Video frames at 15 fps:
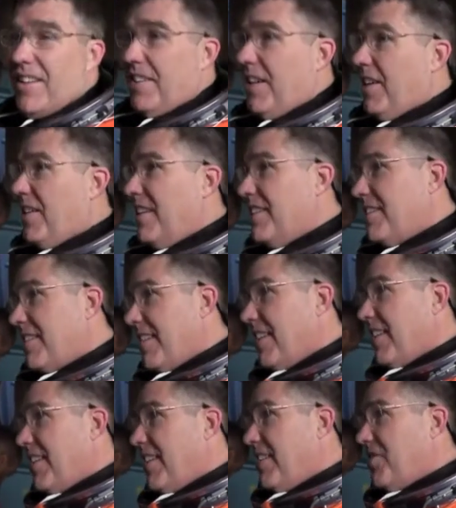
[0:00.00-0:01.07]
No, he's
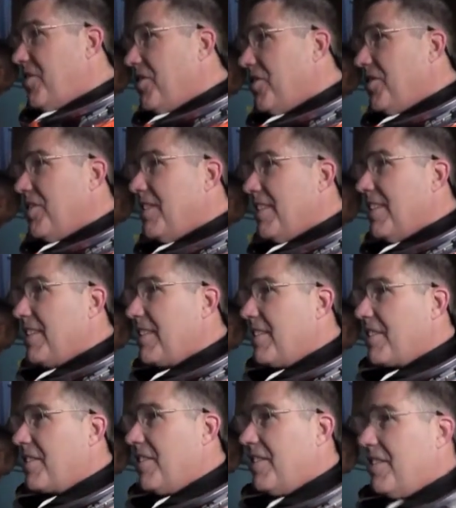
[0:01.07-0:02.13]
these two.
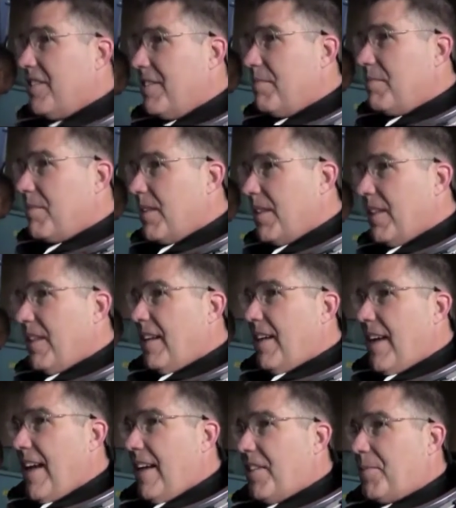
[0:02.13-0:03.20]
Nicole
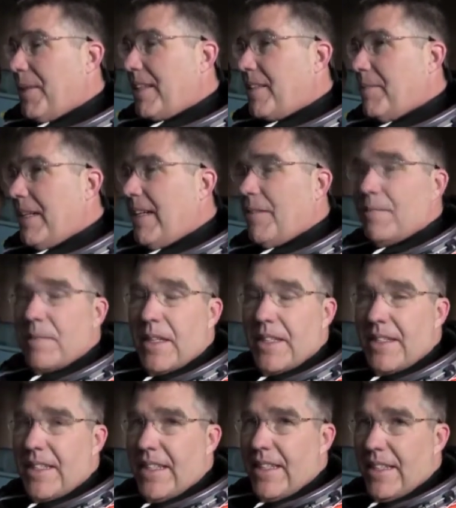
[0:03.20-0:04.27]
Al picked him up. And,
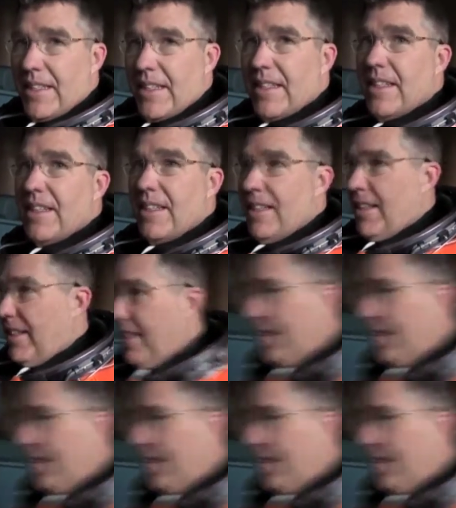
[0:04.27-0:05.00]
uh, I guess that's what I